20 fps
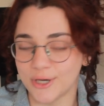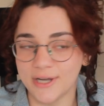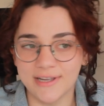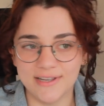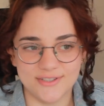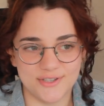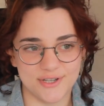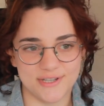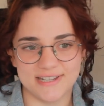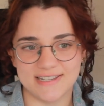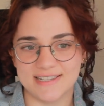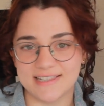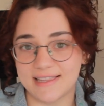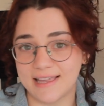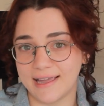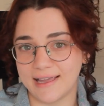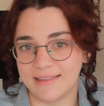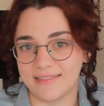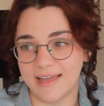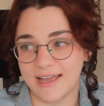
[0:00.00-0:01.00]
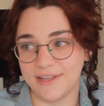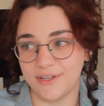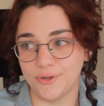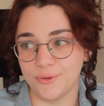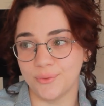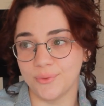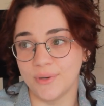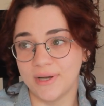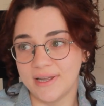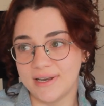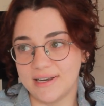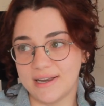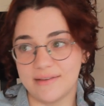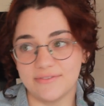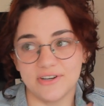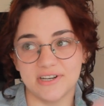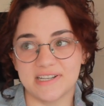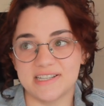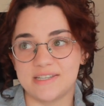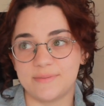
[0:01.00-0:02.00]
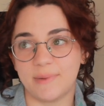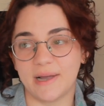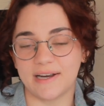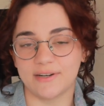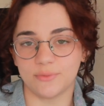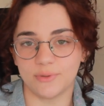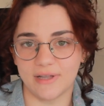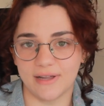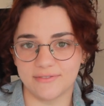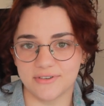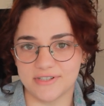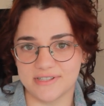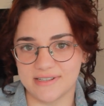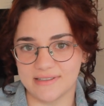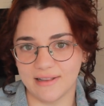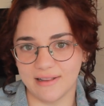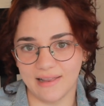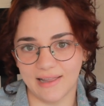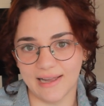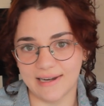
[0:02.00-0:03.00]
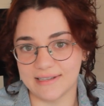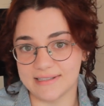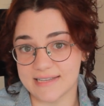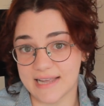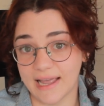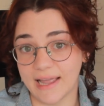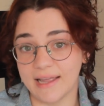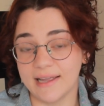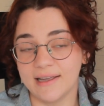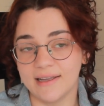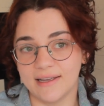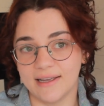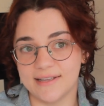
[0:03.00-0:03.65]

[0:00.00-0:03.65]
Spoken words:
It's just this thing that you never expect will ever see the light of day.